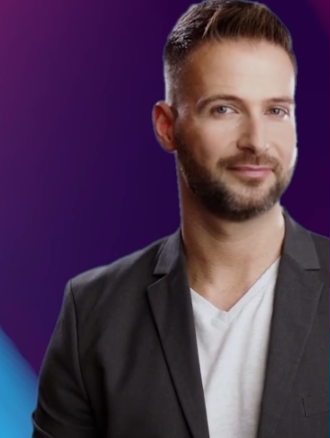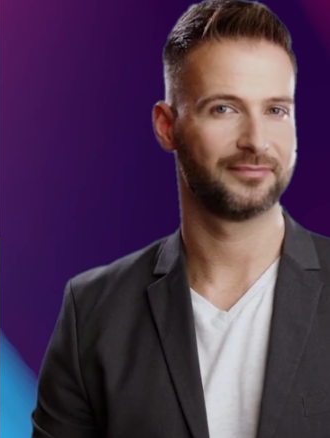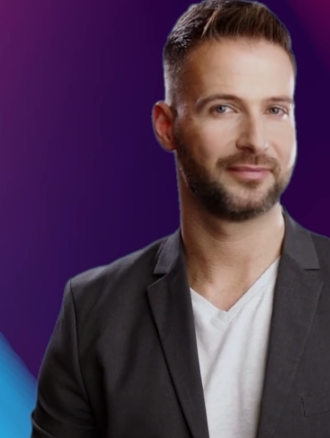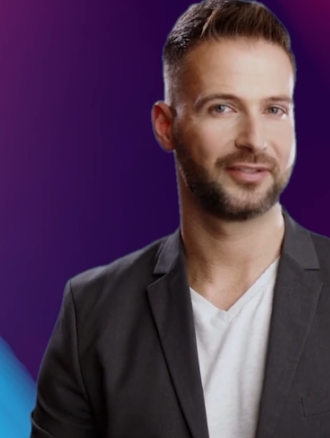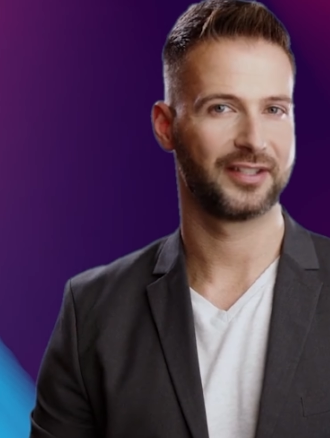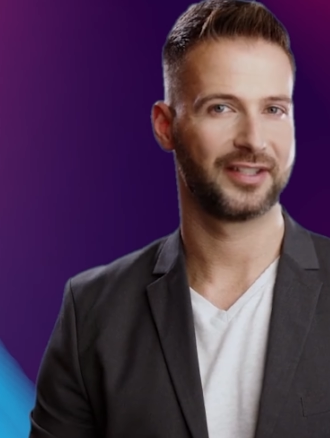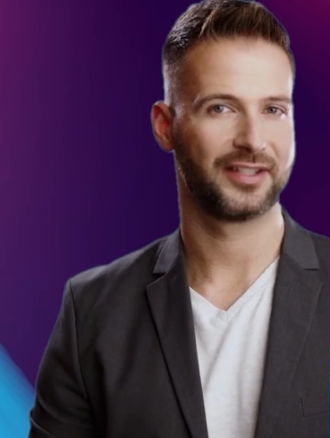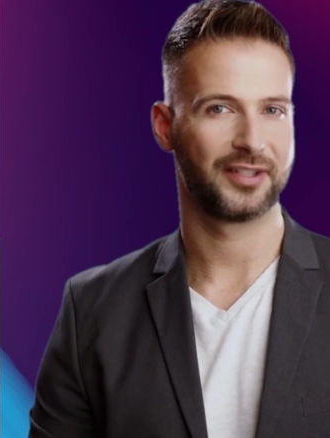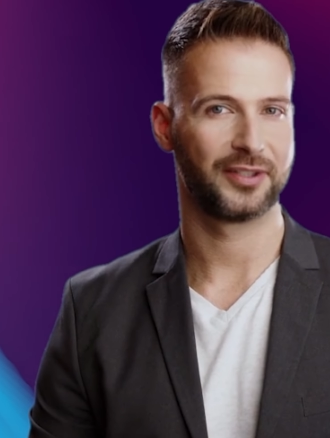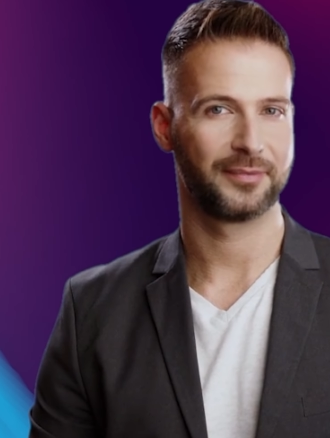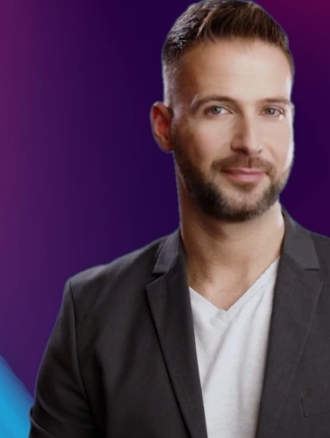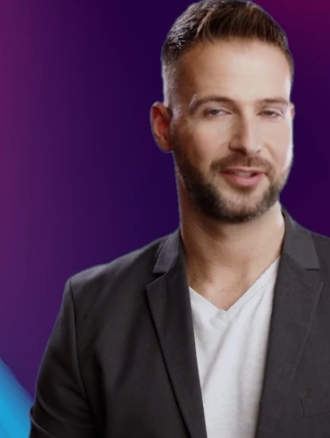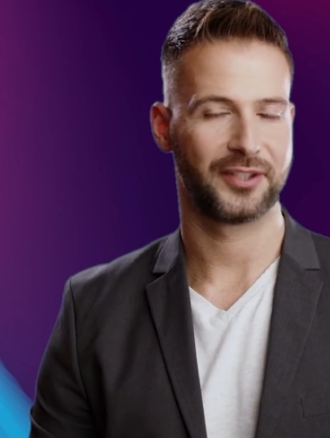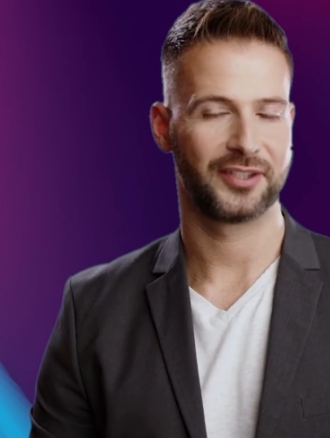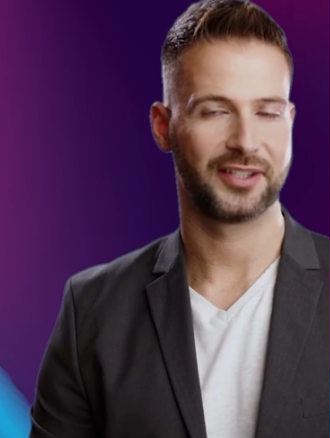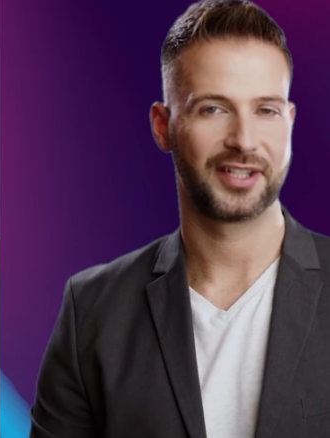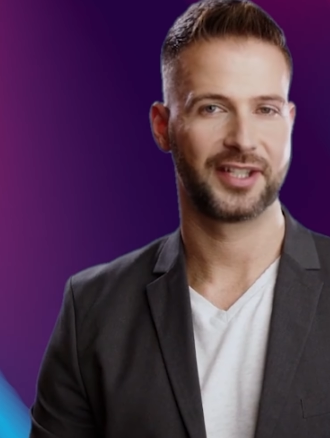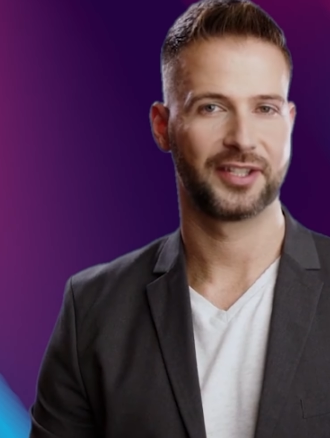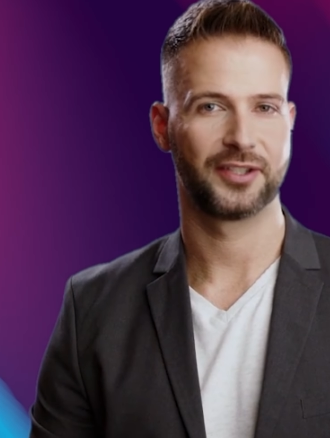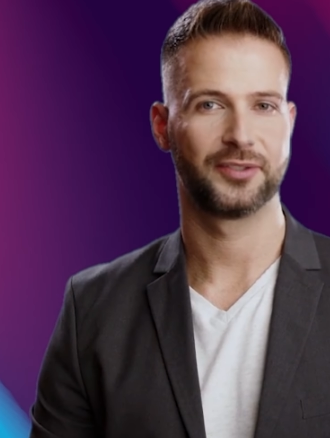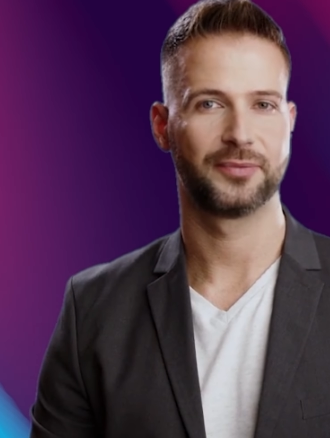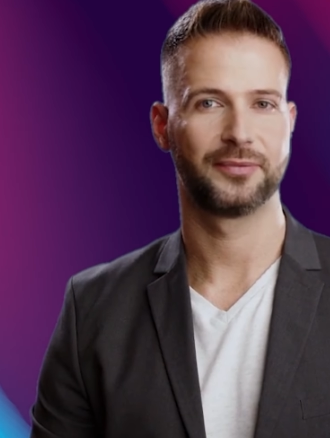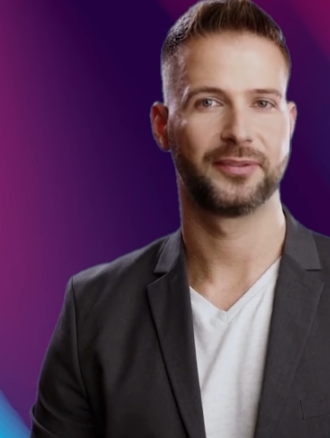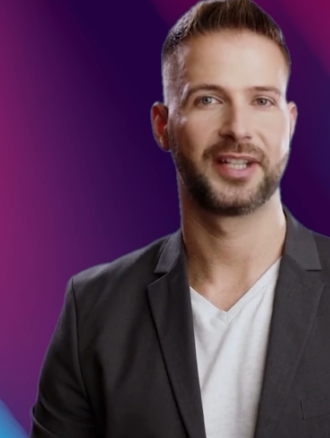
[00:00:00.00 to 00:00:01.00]
The symmetry
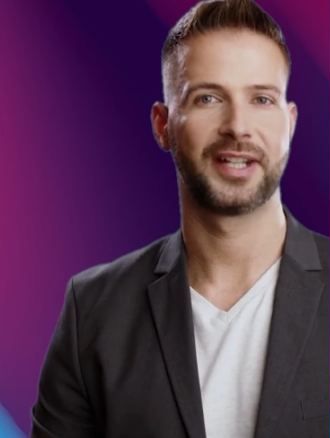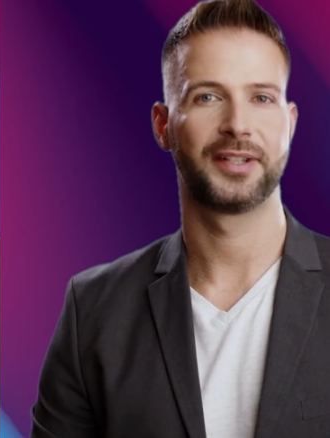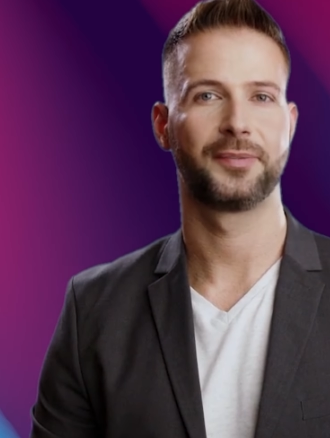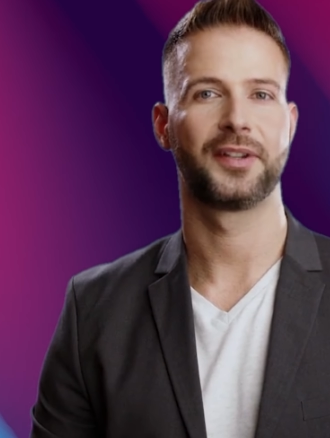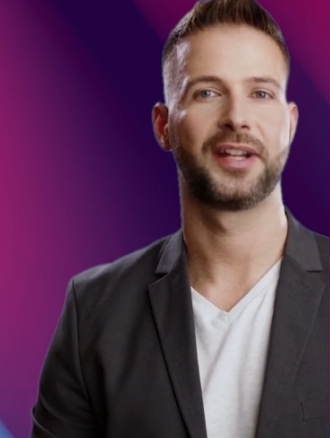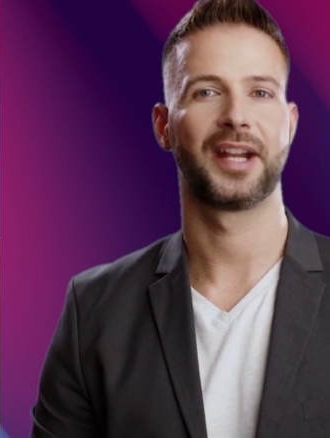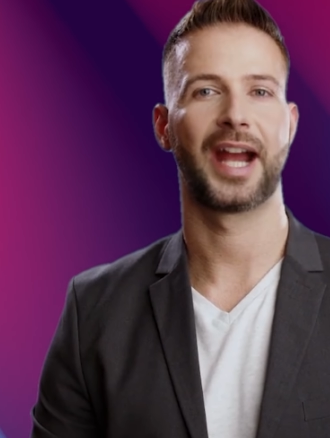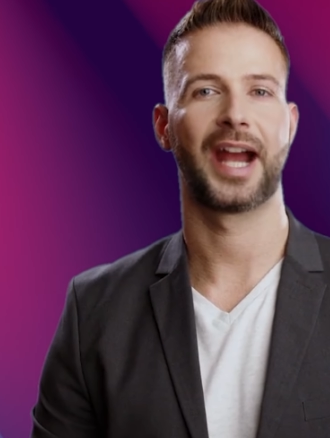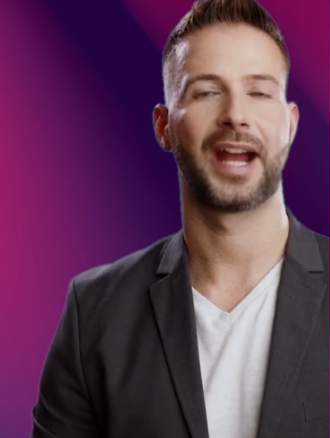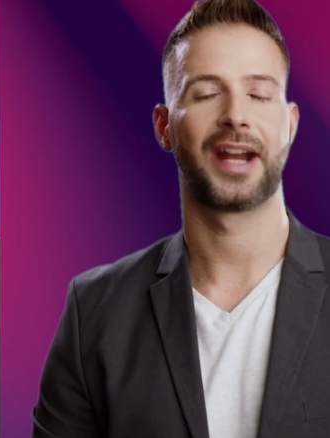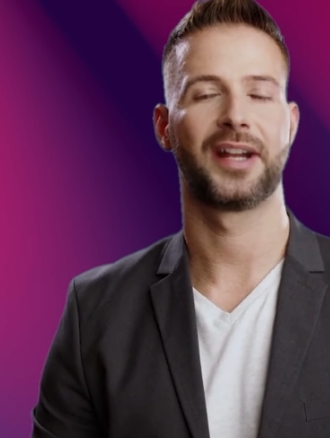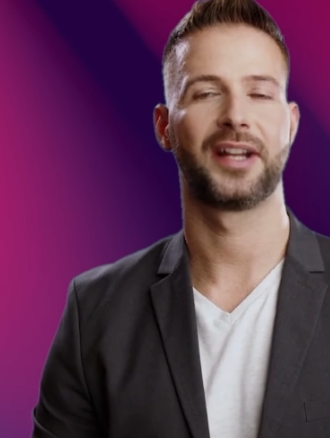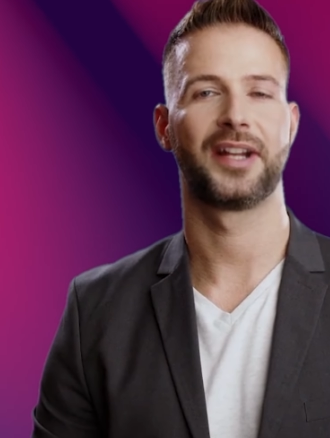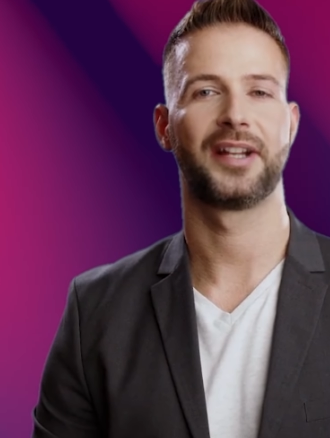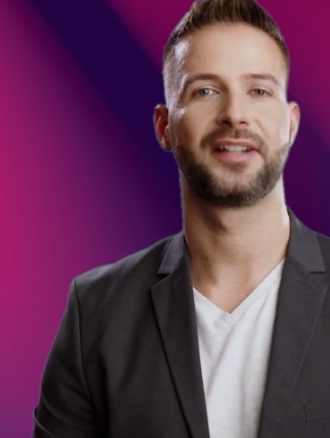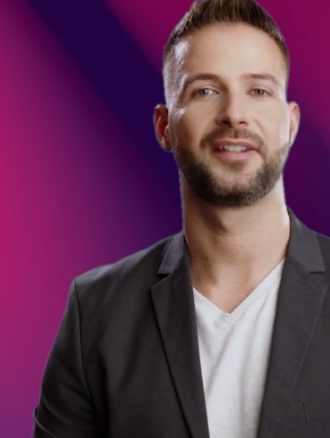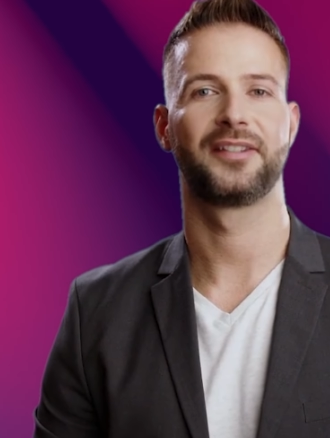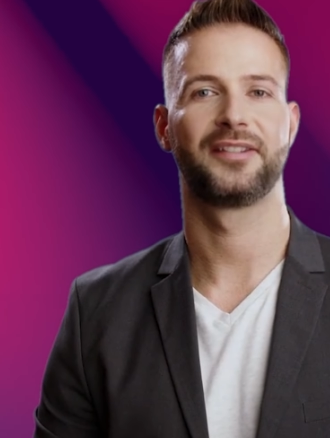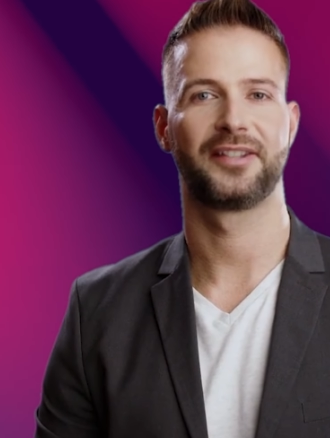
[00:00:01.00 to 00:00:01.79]
in the framing highlights